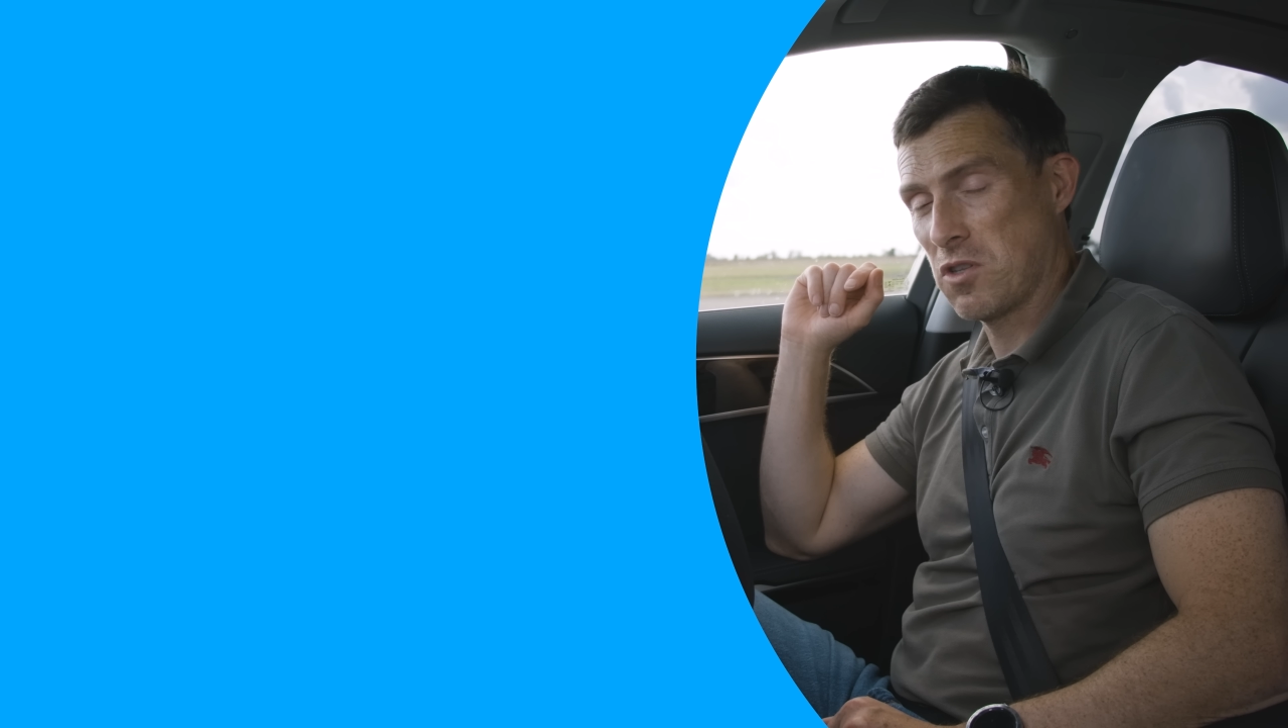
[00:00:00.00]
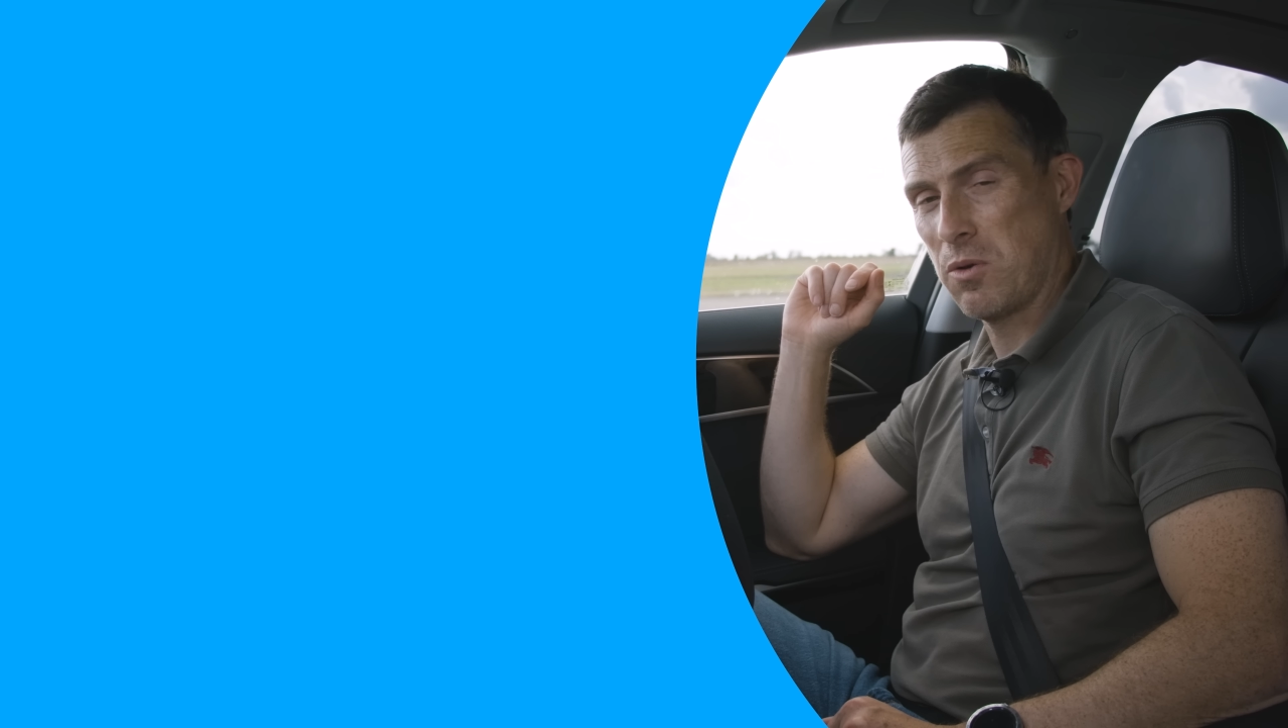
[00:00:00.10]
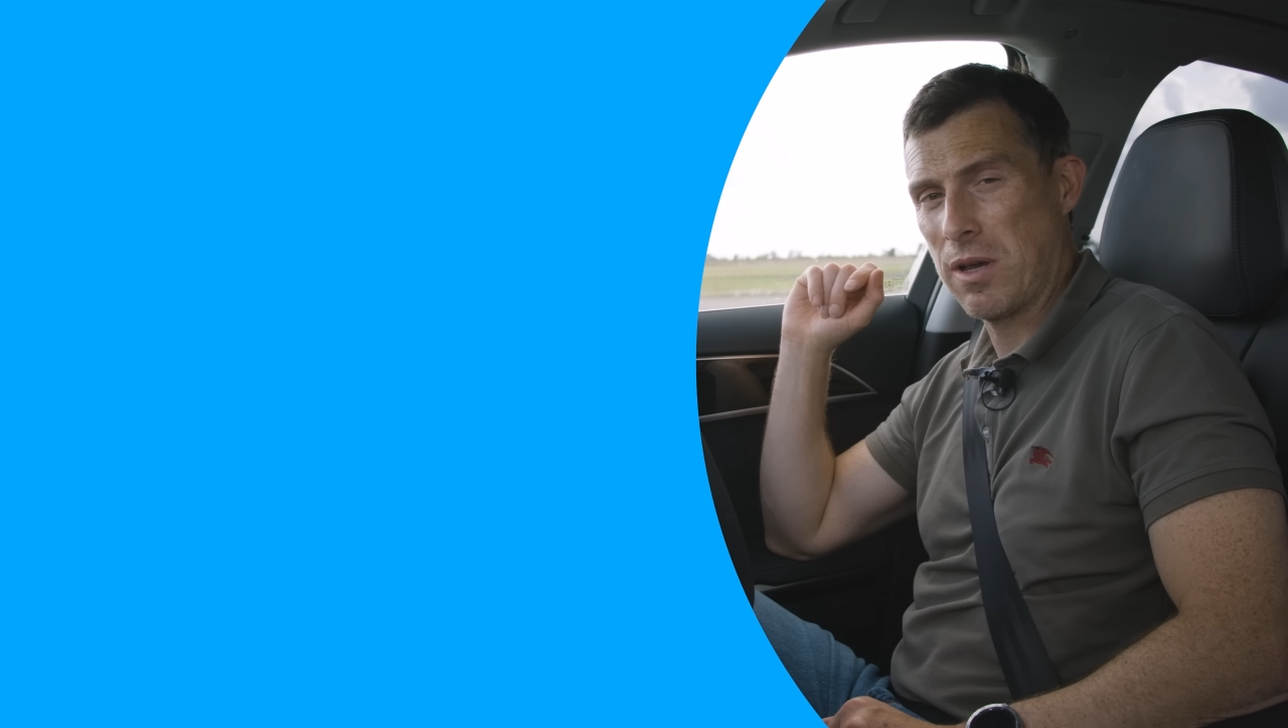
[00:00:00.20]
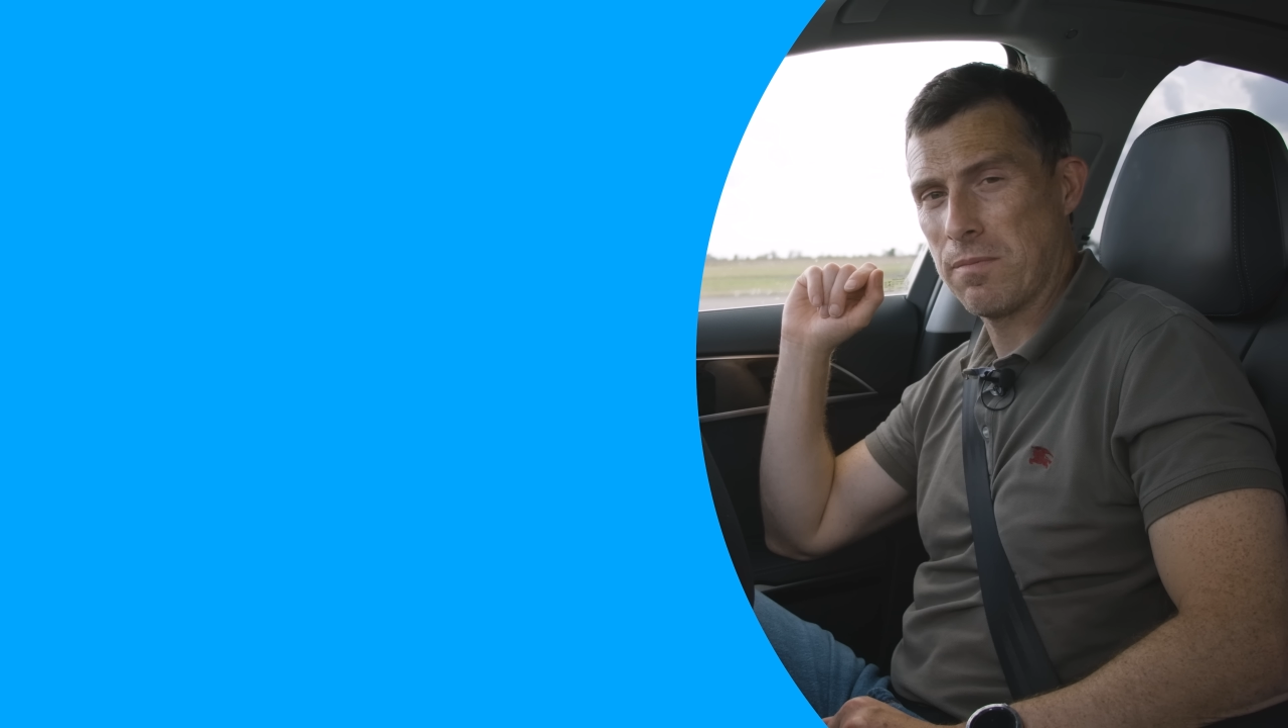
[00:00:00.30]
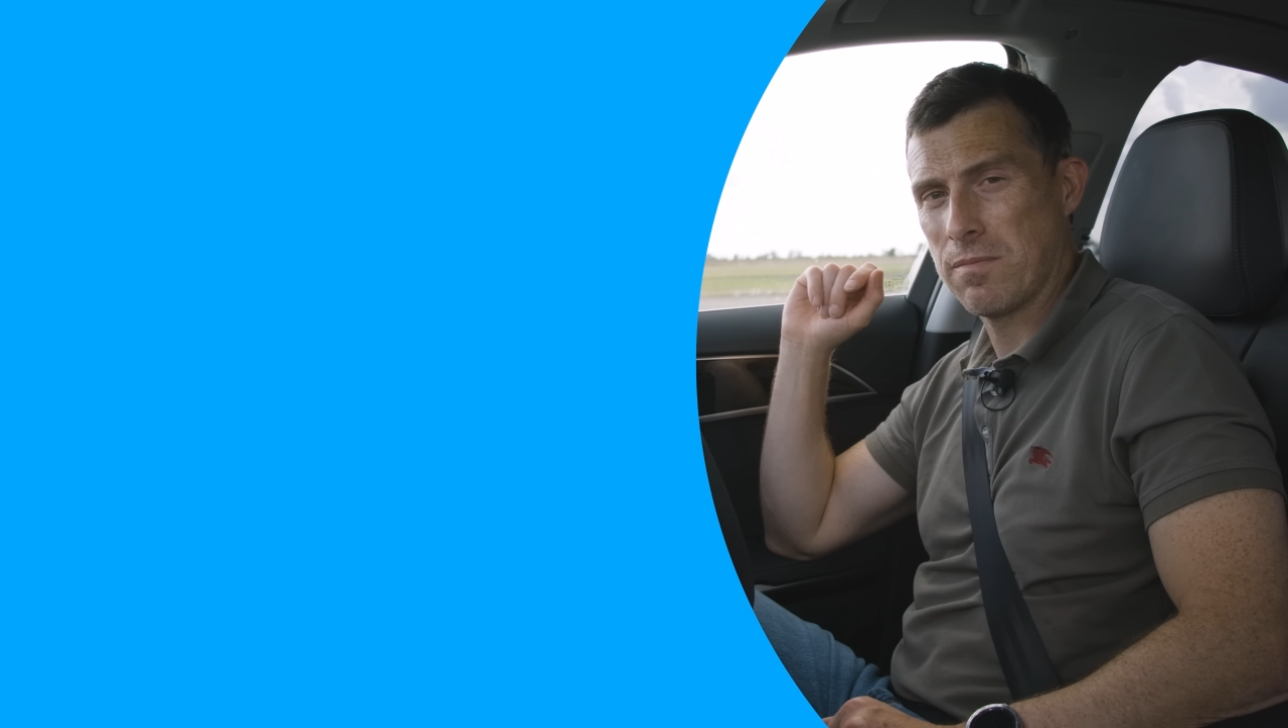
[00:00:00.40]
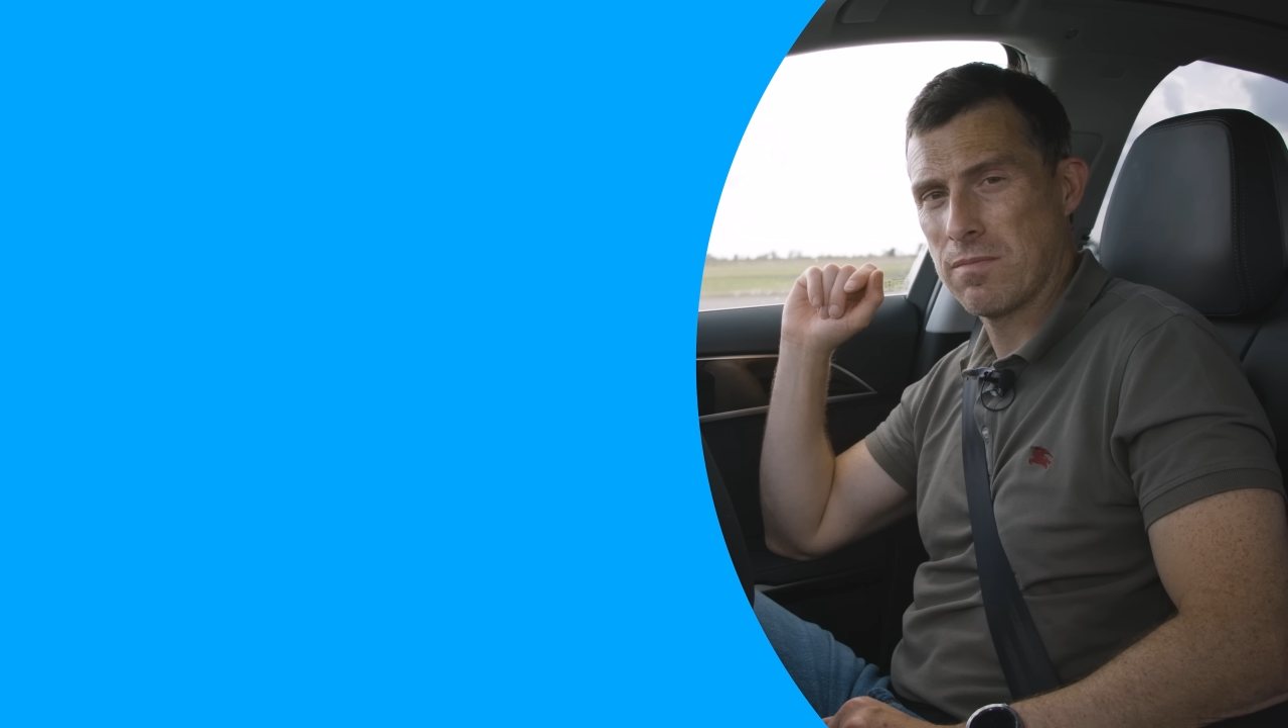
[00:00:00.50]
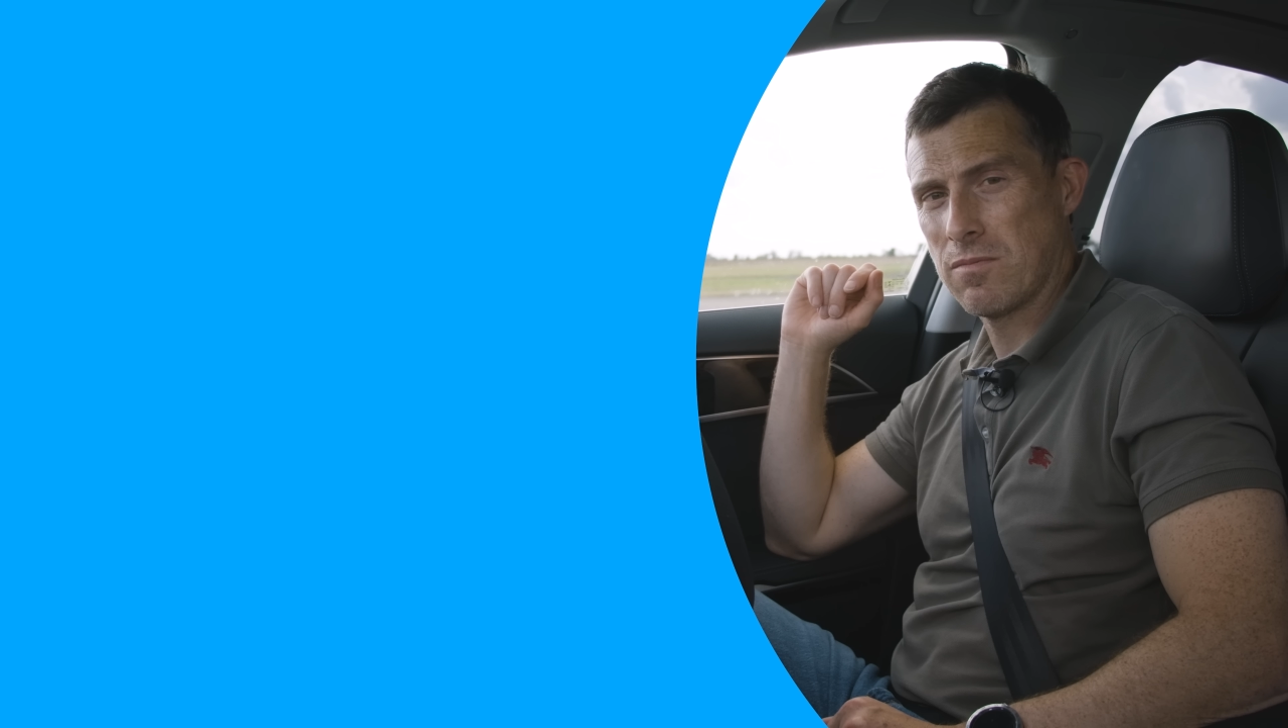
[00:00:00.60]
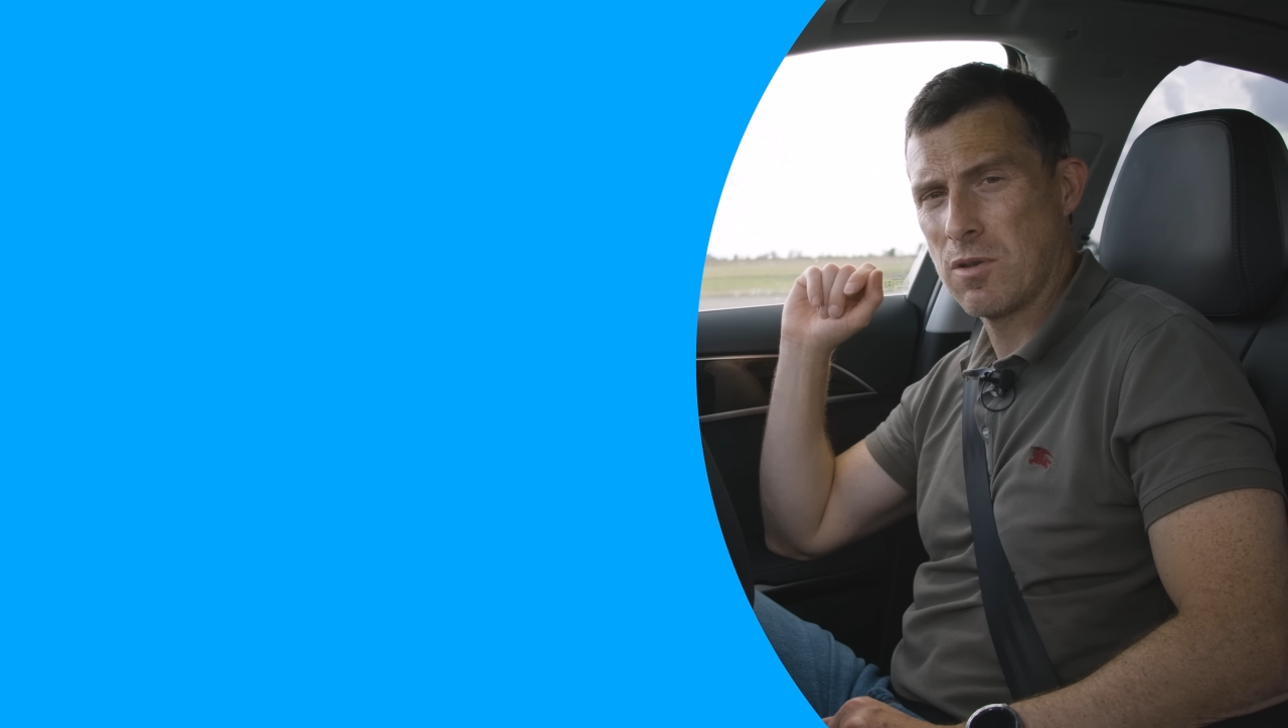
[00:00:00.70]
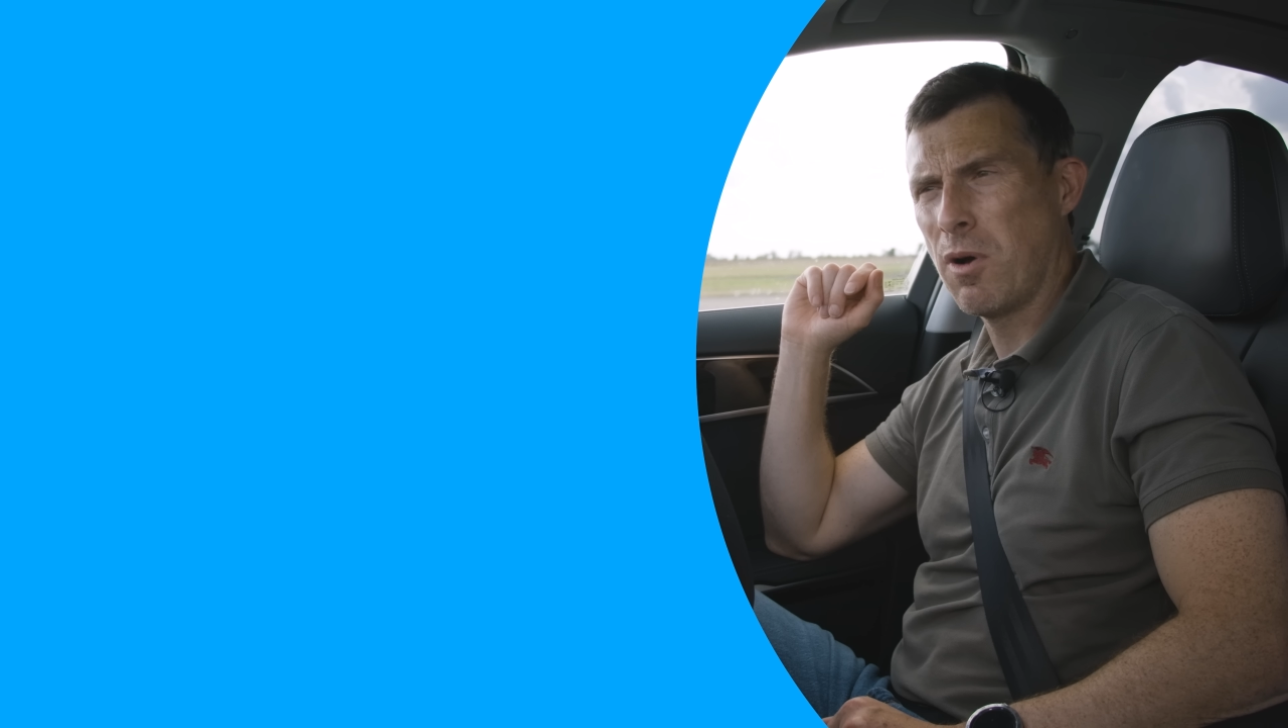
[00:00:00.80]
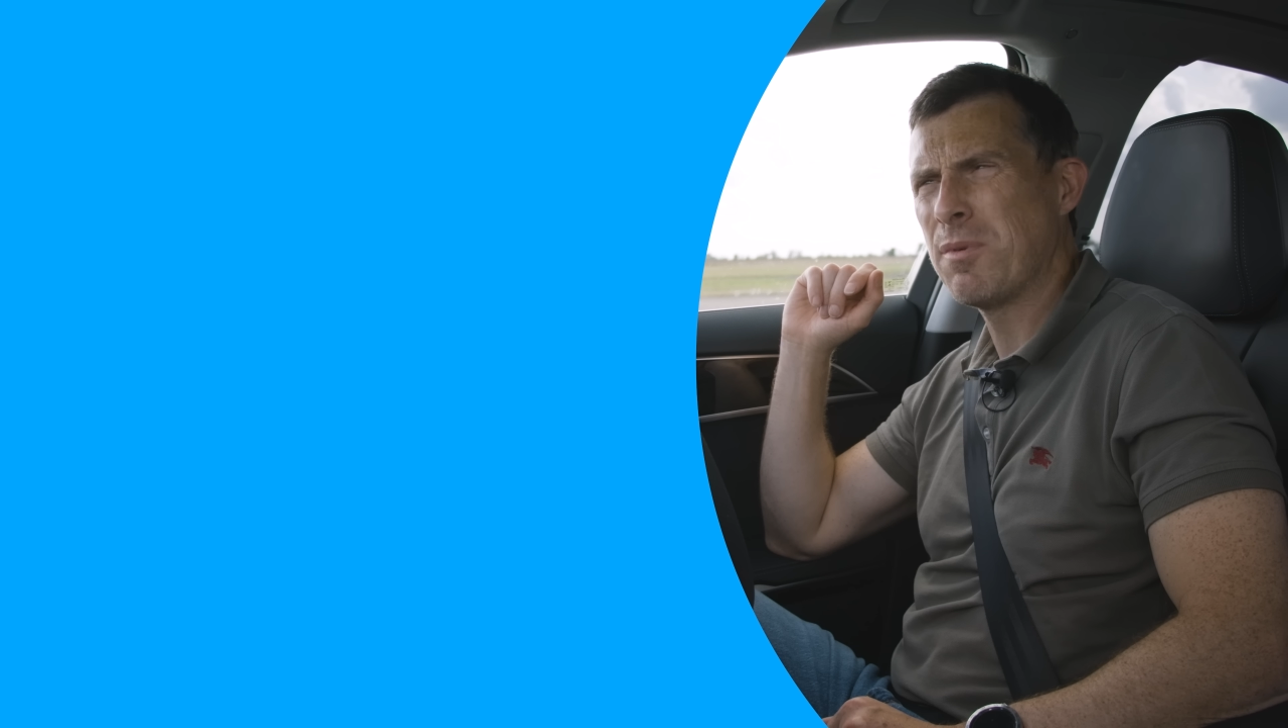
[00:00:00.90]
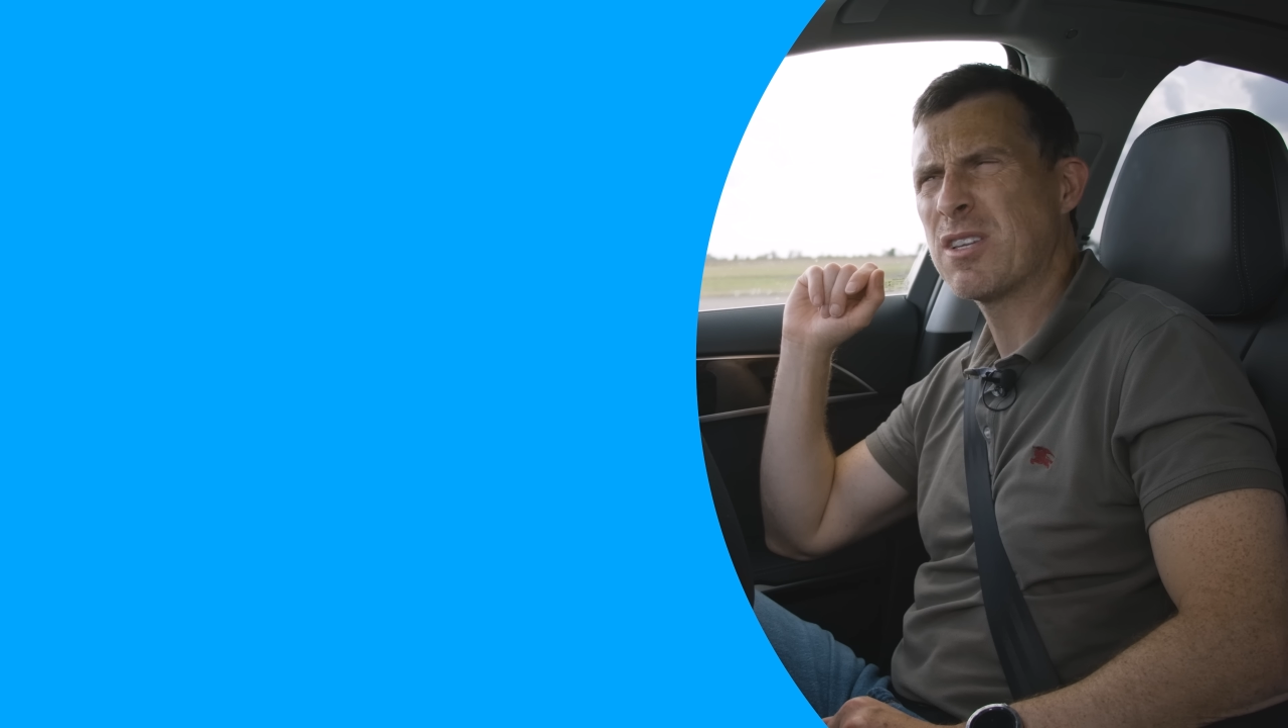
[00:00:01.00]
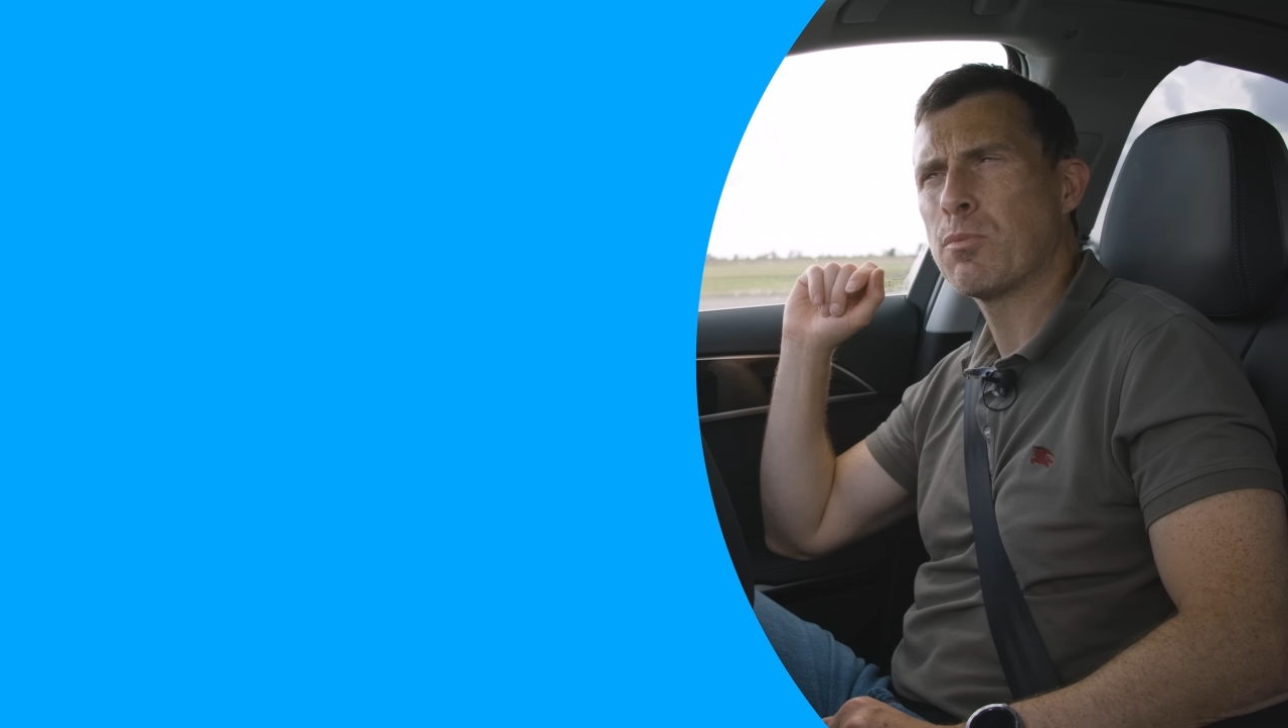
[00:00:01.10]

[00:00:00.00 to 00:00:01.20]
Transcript: Do it. You might be